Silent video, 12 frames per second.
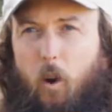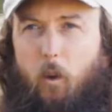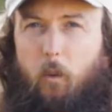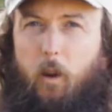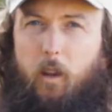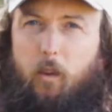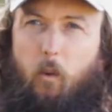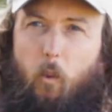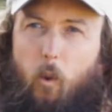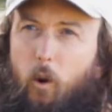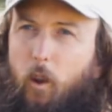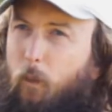So it's
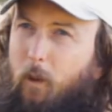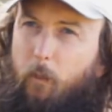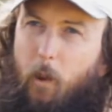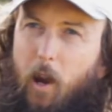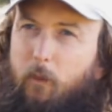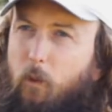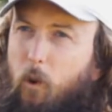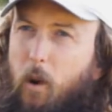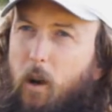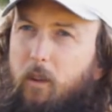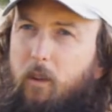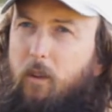a water that we've paid
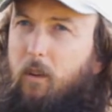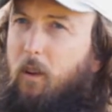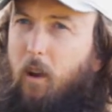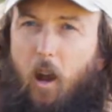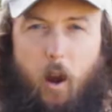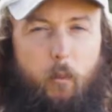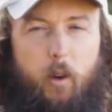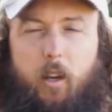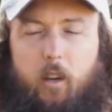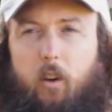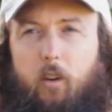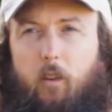for once and
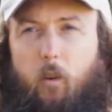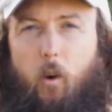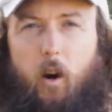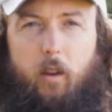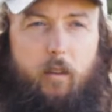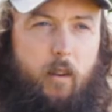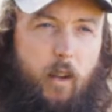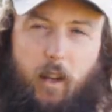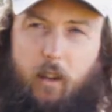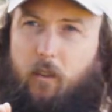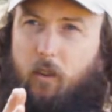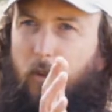we can use it twice.
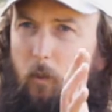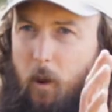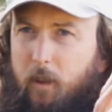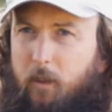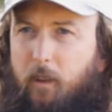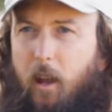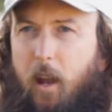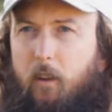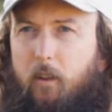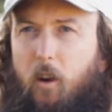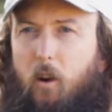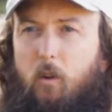It gets used once in the
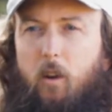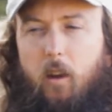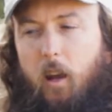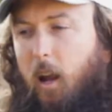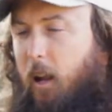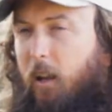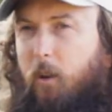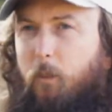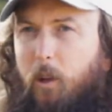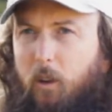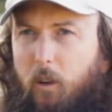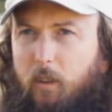household and it
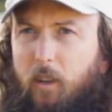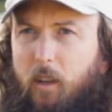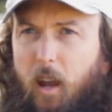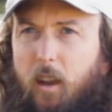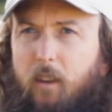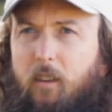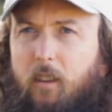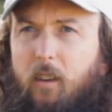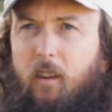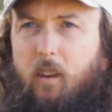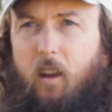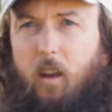can be used again
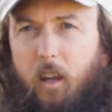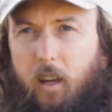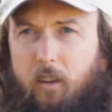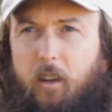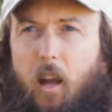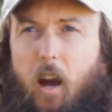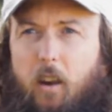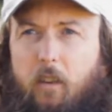in your